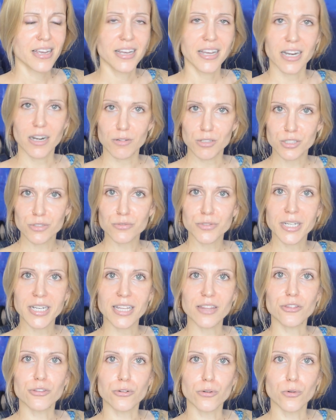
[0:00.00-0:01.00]
and I was
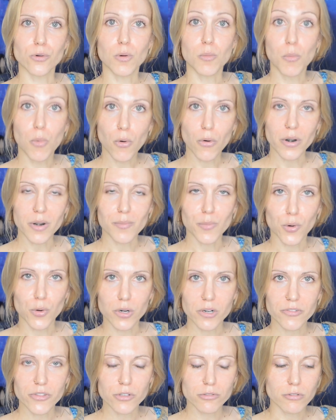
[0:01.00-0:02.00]
reading through more and
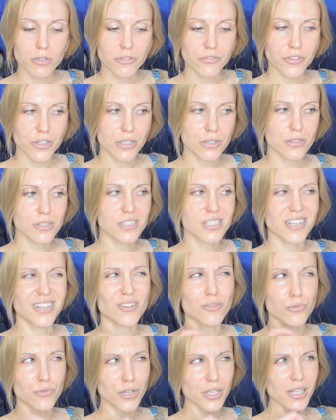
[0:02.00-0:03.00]
more of the reviews, and
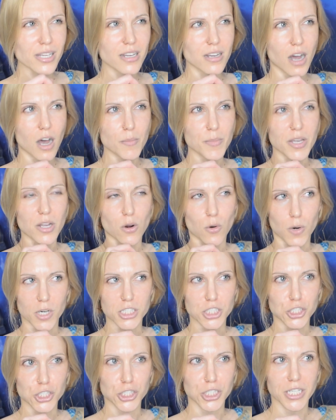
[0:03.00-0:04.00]
it really got me
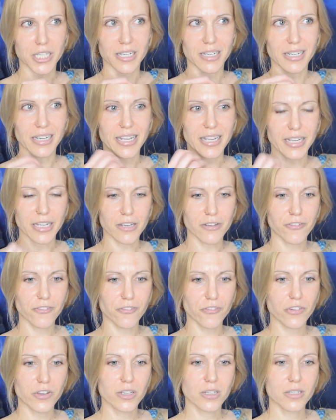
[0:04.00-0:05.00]
questioning
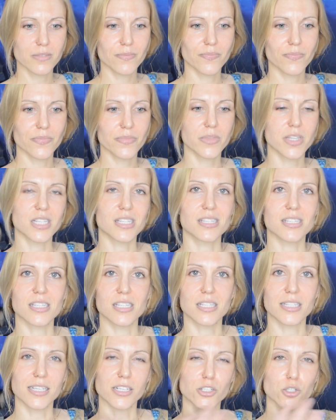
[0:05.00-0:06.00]
if this is a
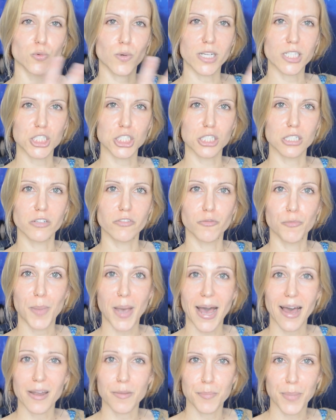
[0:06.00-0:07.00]
situation of
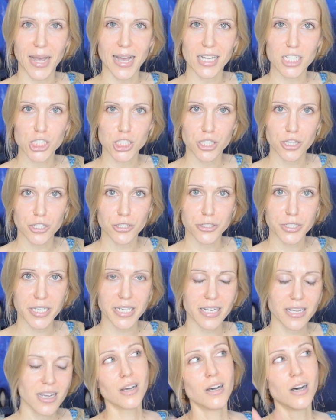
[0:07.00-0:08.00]
bad batch
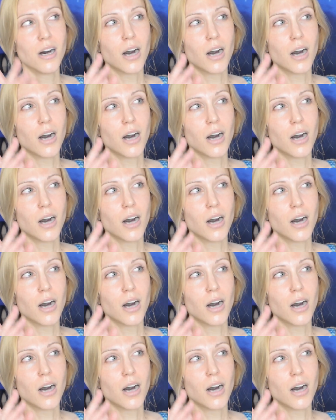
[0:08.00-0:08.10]
theory.